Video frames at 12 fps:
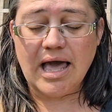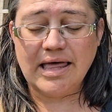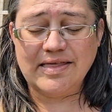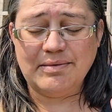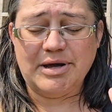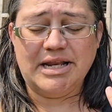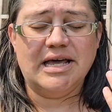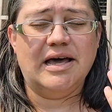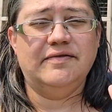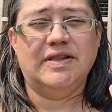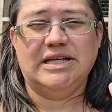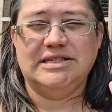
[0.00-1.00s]
They might
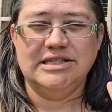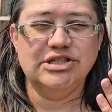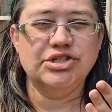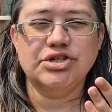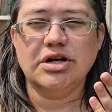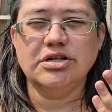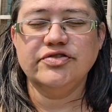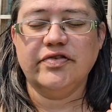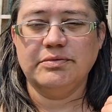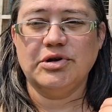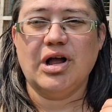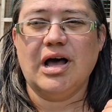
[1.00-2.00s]
have like discharge
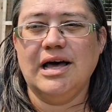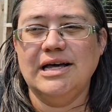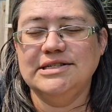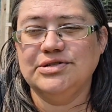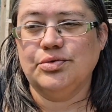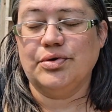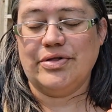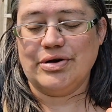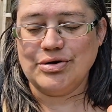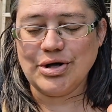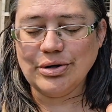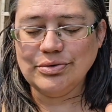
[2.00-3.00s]
from their eyes or
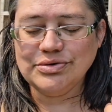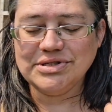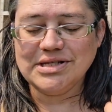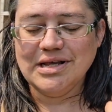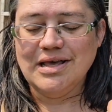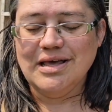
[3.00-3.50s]
their nose,